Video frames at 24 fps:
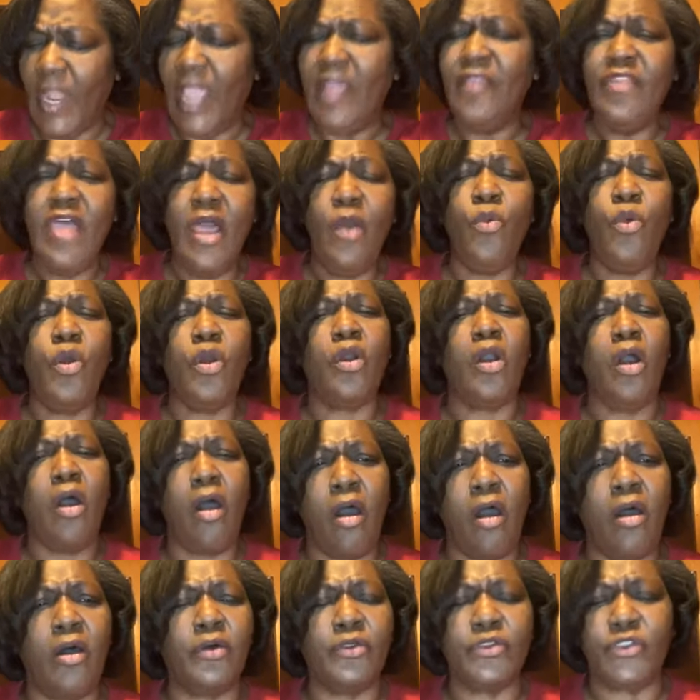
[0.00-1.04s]
will
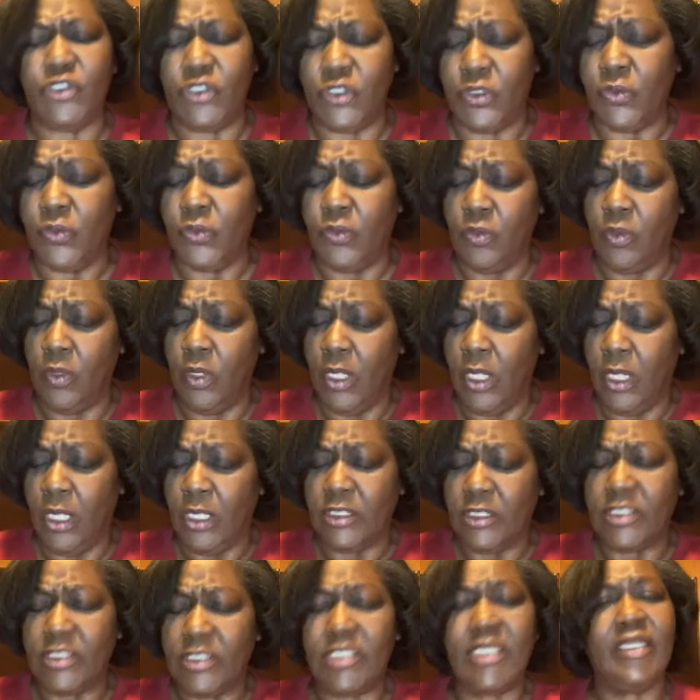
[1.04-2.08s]
cause you
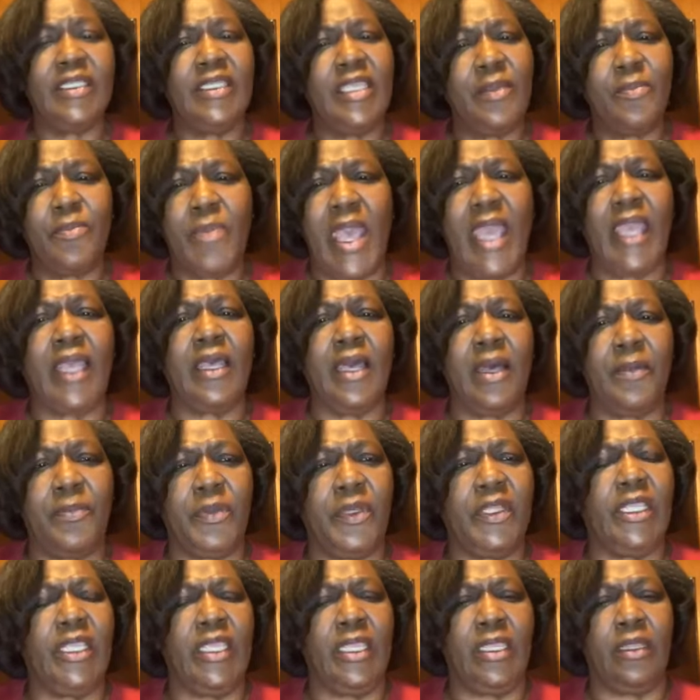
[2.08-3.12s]
to get back
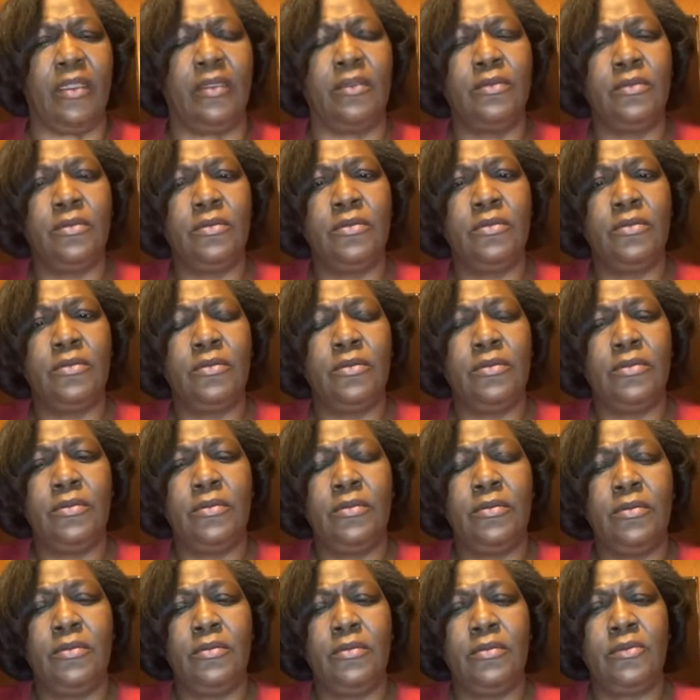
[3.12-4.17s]
up again,
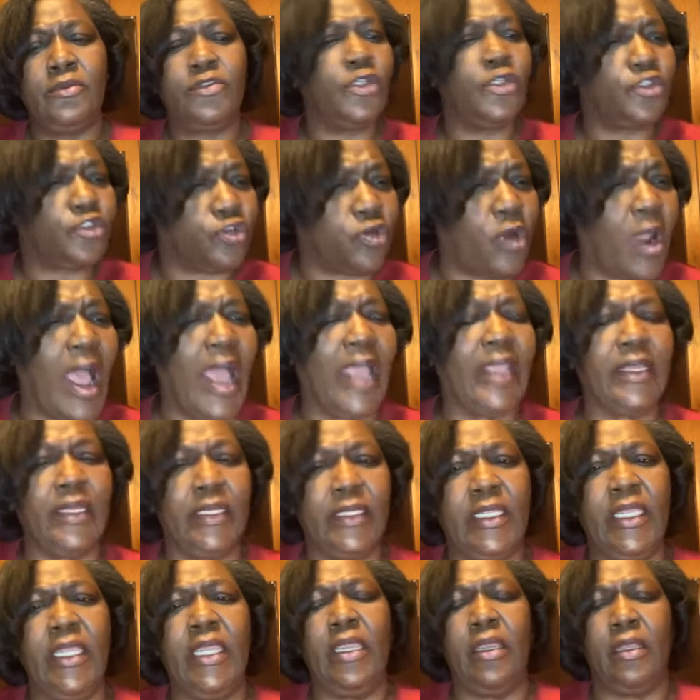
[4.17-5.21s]
to try
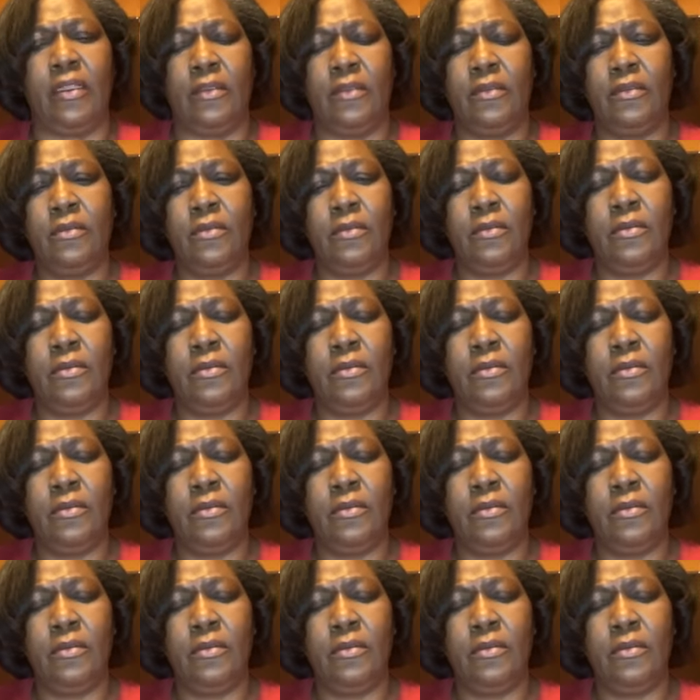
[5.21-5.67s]
again,